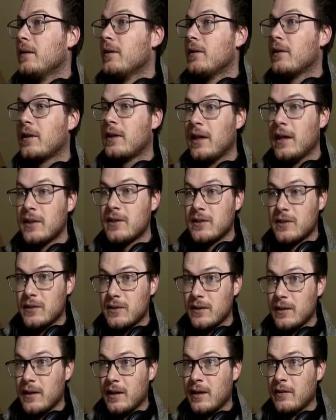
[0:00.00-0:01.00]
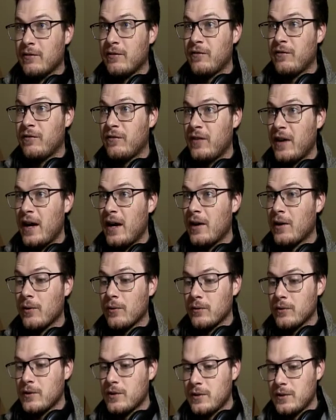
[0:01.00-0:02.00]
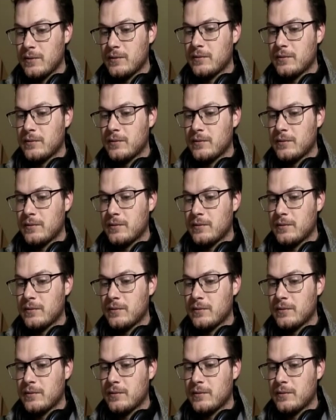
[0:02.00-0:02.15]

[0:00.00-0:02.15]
the kits I've found